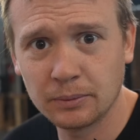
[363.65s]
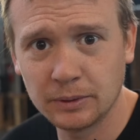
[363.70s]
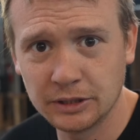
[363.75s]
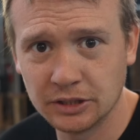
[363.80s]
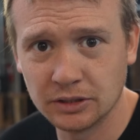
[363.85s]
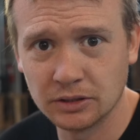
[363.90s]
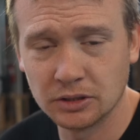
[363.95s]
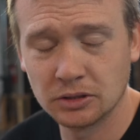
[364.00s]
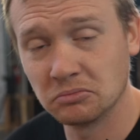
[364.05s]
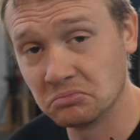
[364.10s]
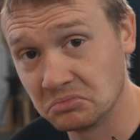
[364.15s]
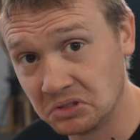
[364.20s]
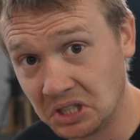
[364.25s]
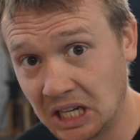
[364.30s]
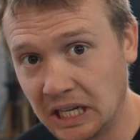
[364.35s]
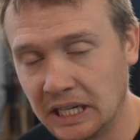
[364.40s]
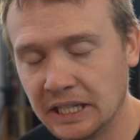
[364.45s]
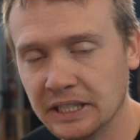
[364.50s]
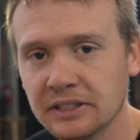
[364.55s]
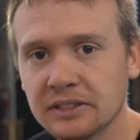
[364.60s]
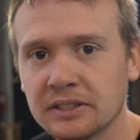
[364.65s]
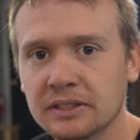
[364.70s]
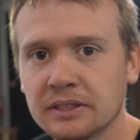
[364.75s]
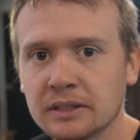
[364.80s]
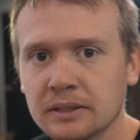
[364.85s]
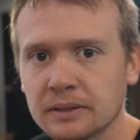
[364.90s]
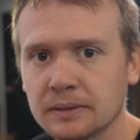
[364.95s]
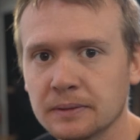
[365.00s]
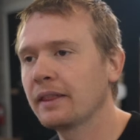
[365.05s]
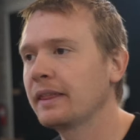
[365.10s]
which is nice.
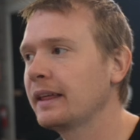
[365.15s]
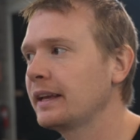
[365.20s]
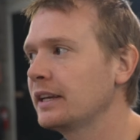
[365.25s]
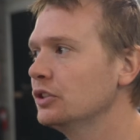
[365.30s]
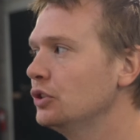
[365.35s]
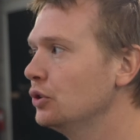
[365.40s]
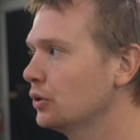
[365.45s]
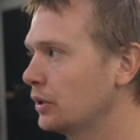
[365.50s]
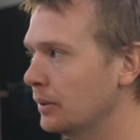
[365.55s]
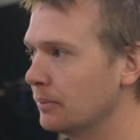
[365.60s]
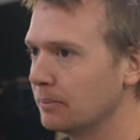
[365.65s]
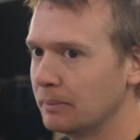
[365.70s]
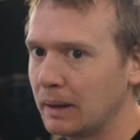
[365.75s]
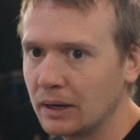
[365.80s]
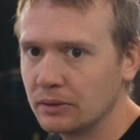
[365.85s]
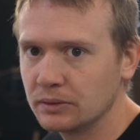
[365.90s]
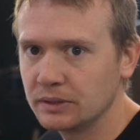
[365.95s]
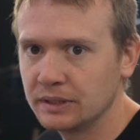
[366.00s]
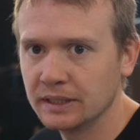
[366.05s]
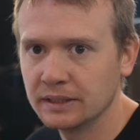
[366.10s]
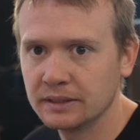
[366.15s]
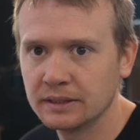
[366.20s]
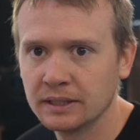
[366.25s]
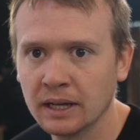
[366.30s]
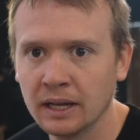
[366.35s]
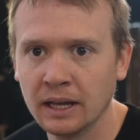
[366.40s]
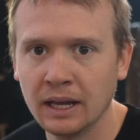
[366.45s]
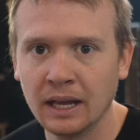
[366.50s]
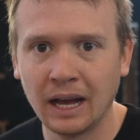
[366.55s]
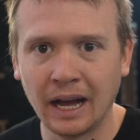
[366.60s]
Another thing is you can mount it.
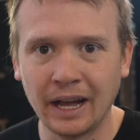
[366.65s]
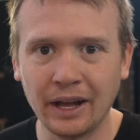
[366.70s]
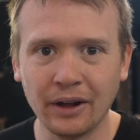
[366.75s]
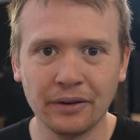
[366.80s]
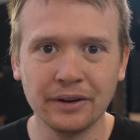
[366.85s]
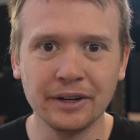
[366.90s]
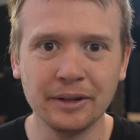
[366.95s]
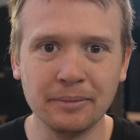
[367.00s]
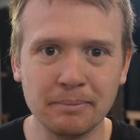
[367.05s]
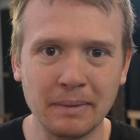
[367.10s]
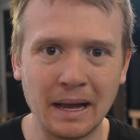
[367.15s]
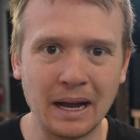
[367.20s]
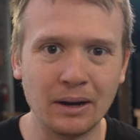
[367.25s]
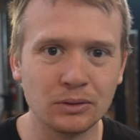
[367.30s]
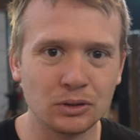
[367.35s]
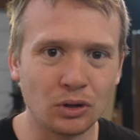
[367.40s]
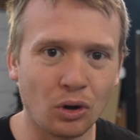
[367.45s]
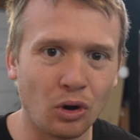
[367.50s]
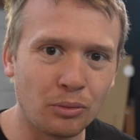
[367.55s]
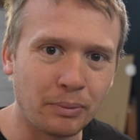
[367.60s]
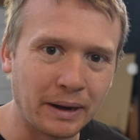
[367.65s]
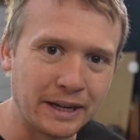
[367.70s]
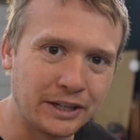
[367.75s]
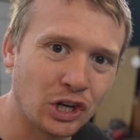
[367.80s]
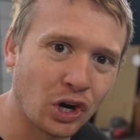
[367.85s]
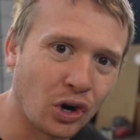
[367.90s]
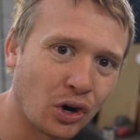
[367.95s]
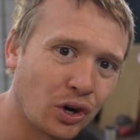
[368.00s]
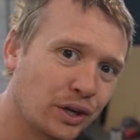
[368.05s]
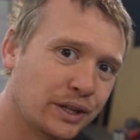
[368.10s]
I already mount all my
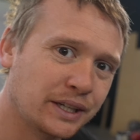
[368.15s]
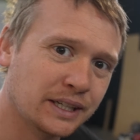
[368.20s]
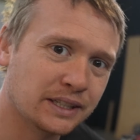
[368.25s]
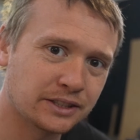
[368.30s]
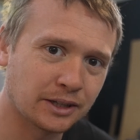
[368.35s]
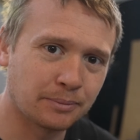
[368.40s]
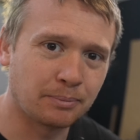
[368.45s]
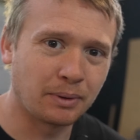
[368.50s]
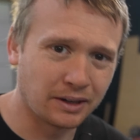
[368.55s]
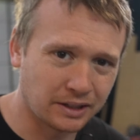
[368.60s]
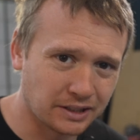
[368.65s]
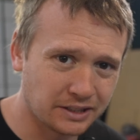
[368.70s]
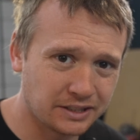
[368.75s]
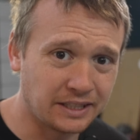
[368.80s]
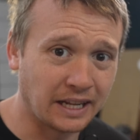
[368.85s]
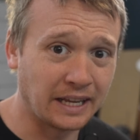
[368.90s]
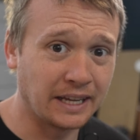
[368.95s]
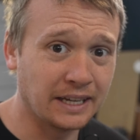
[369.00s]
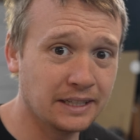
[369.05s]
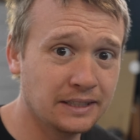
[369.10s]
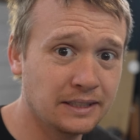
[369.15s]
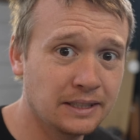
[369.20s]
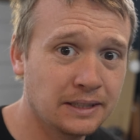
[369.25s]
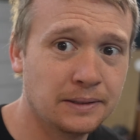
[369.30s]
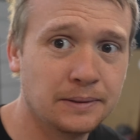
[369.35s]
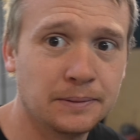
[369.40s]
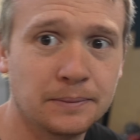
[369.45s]
targets up on a stand,